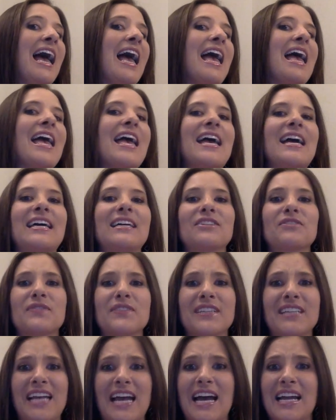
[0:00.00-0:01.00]
and
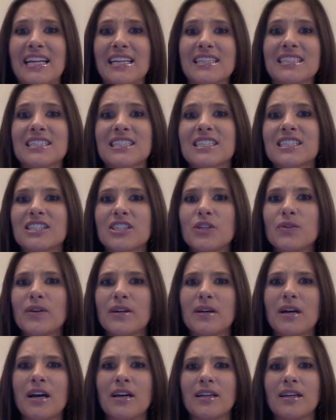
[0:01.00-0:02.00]
really had to do
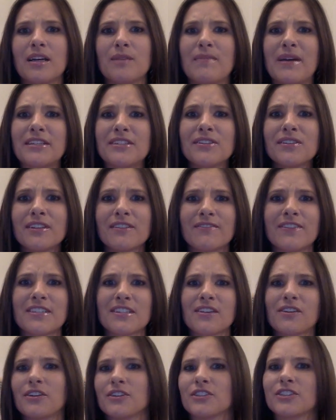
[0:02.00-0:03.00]
a mental and
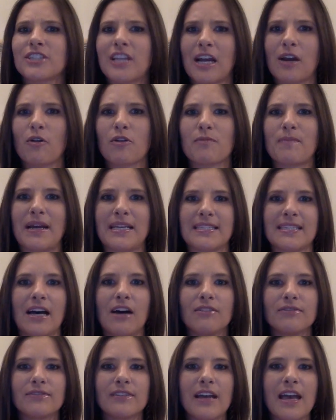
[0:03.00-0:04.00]
physical check with
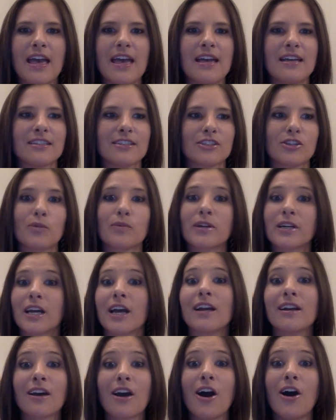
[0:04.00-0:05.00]
myself. And so we're
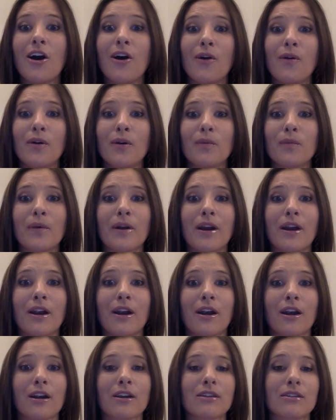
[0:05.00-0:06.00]
gung-ho.
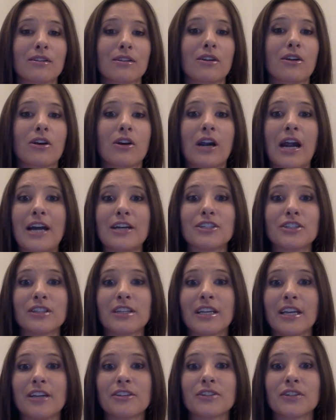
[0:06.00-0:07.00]
We're
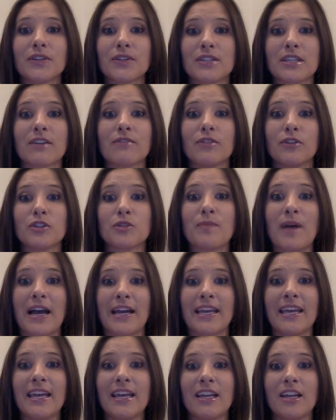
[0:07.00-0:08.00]
gradually introducing foods
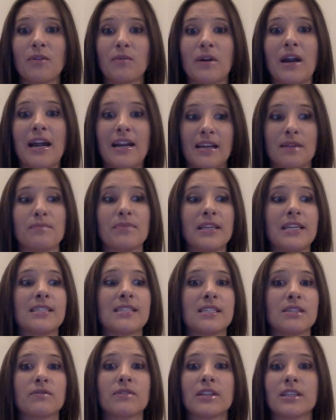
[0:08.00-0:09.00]
back in, and we're at a
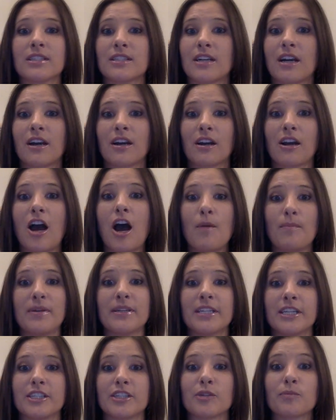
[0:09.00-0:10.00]
place to really start
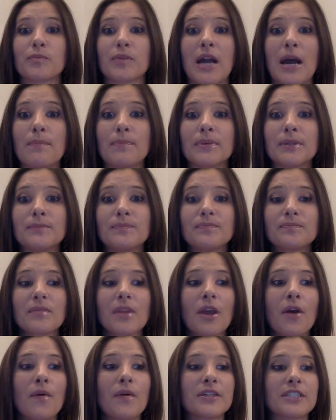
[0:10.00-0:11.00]
competition prep,
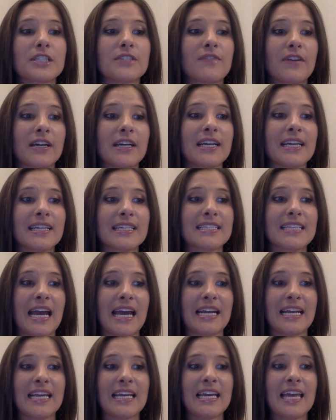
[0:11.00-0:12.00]
which is very
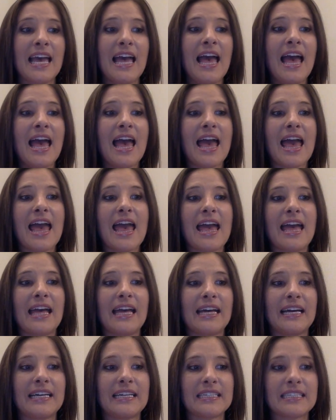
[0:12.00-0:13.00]
exciting.
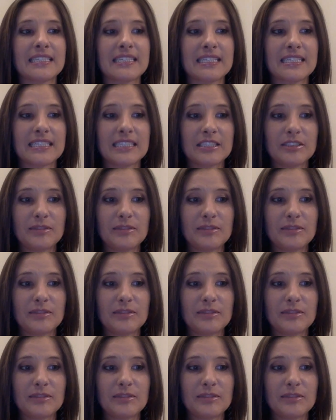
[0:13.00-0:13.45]
And